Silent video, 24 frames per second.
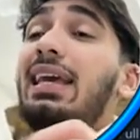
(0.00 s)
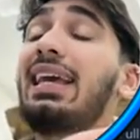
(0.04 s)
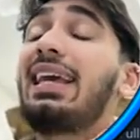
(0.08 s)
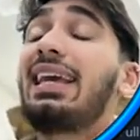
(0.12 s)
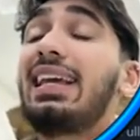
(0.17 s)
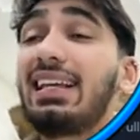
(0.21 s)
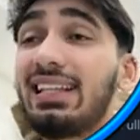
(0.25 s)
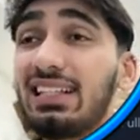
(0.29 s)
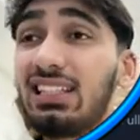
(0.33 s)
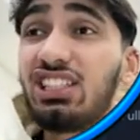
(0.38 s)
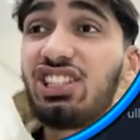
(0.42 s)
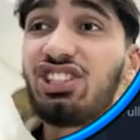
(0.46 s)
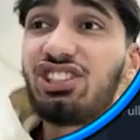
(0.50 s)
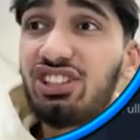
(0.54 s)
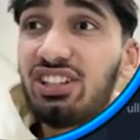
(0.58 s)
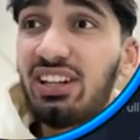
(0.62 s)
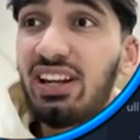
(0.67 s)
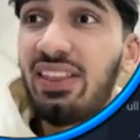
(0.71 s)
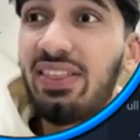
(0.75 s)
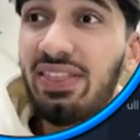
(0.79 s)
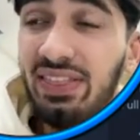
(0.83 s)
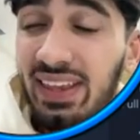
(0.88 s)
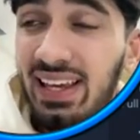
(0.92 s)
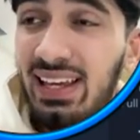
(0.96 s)
easier
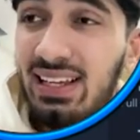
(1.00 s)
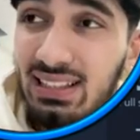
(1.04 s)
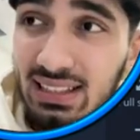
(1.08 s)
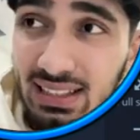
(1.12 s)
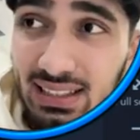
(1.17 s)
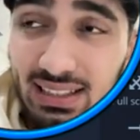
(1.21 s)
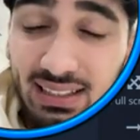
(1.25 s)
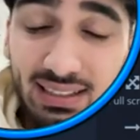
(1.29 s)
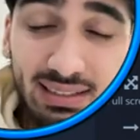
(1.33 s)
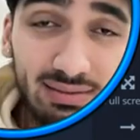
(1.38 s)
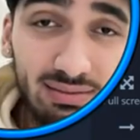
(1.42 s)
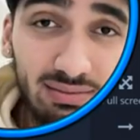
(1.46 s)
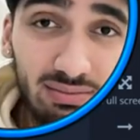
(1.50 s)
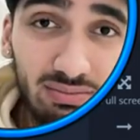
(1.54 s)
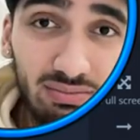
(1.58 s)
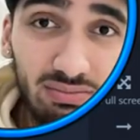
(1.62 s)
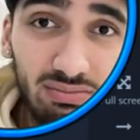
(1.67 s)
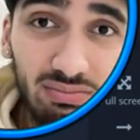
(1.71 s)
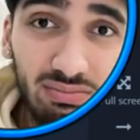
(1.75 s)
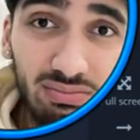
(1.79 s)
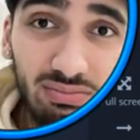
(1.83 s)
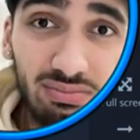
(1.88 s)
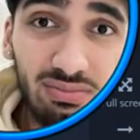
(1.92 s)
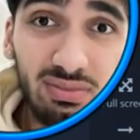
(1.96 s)
than this,
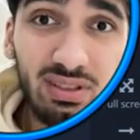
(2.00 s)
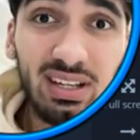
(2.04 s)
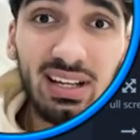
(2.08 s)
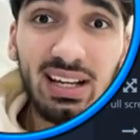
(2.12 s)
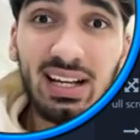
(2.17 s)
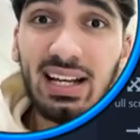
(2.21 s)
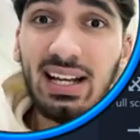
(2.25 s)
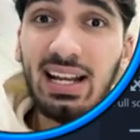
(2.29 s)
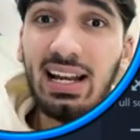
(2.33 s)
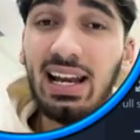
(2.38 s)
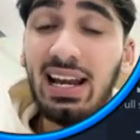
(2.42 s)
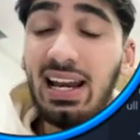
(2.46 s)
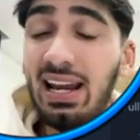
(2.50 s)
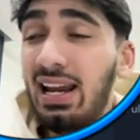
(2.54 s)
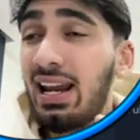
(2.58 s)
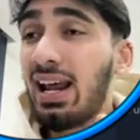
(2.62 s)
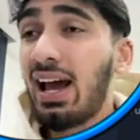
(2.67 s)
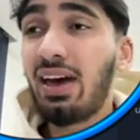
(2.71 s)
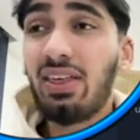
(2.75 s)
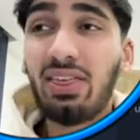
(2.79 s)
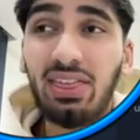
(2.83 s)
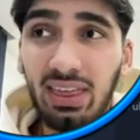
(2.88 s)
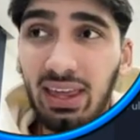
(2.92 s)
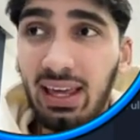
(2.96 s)

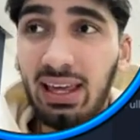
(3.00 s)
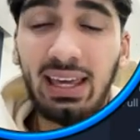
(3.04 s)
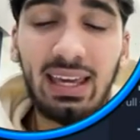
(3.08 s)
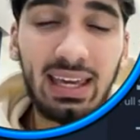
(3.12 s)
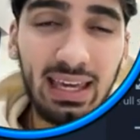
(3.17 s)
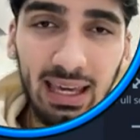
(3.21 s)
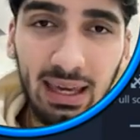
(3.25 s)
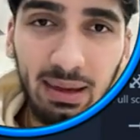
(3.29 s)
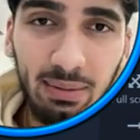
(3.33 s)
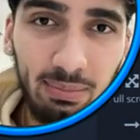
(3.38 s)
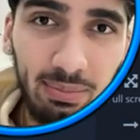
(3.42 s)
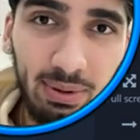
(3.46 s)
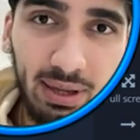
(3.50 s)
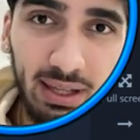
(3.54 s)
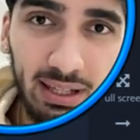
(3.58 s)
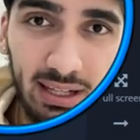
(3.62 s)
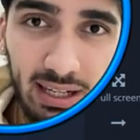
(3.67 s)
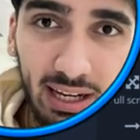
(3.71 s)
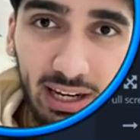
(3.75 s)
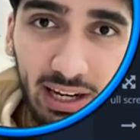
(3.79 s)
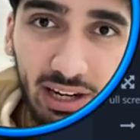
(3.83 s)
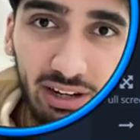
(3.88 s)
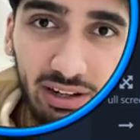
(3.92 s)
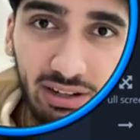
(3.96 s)
nothing can be
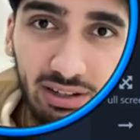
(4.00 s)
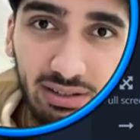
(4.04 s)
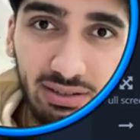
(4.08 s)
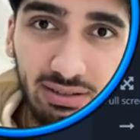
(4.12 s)
there.